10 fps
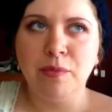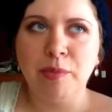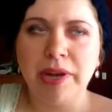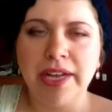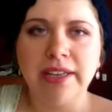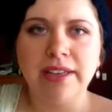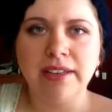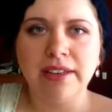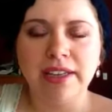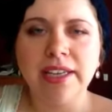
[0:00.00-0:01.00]
but
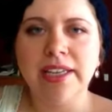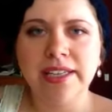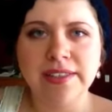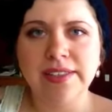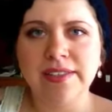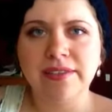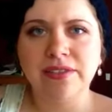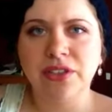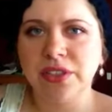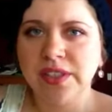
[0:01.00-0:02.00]
it is
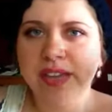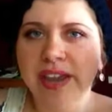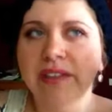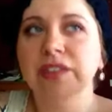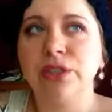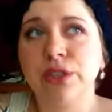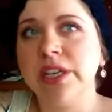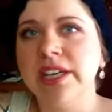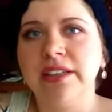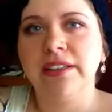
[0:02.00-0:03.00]
just kind of a
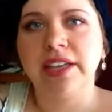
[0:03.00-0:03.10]
sheen.